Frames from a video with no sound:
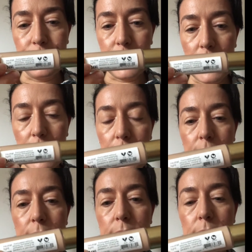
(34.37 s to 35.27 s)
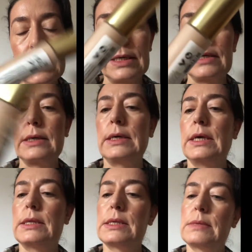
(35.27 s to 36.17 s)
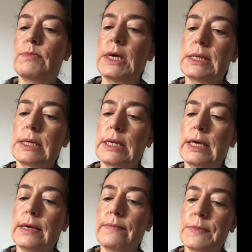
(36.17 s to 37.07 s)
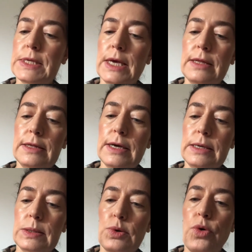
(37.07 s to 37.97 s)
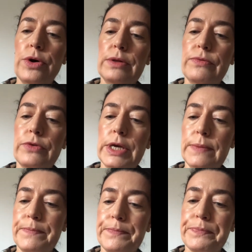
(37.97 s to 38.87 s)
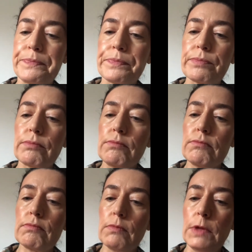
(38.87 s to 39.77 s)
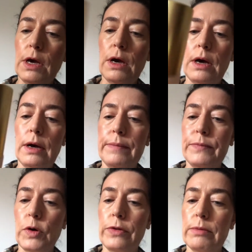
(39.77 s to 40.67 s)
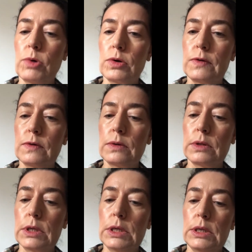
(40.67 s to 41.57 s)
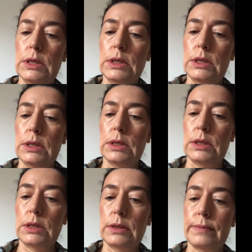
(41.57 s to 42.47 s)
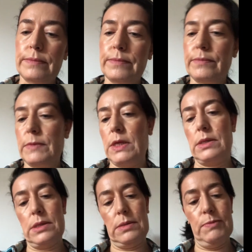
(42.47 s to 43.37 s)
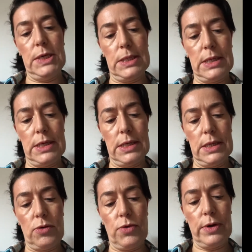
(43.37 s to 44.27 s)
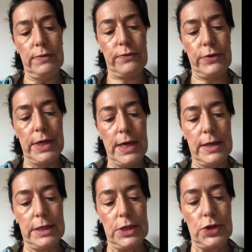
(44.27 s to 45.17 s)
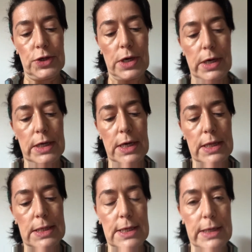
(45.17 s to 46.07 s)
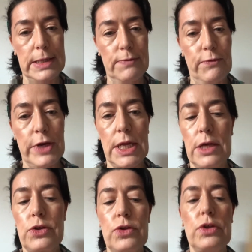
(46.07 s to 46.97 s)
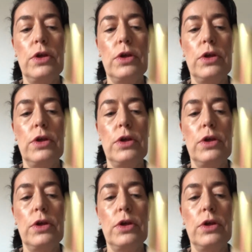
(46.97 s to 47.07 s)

and it's basically saying that is oil free on the bottle. It's basically oil free, anti-shine and satin finish.